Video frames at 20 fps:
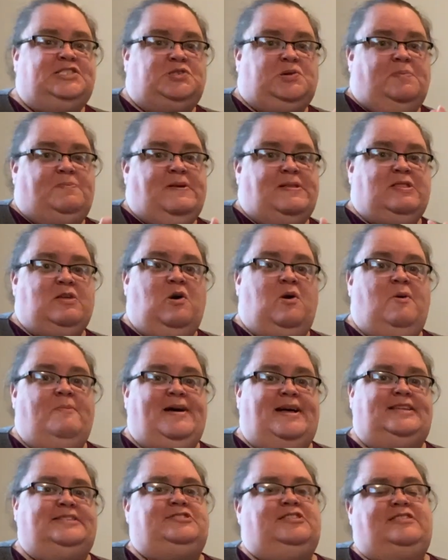stripping the home
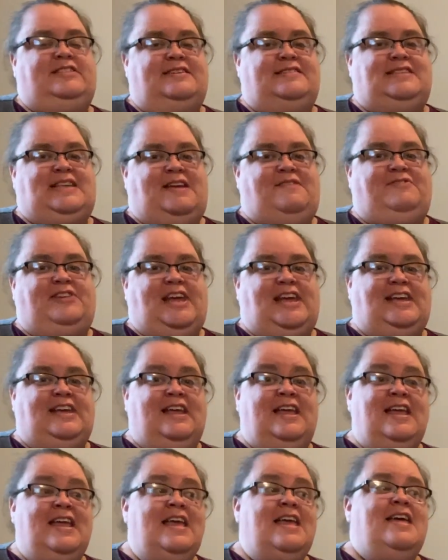altar this evening.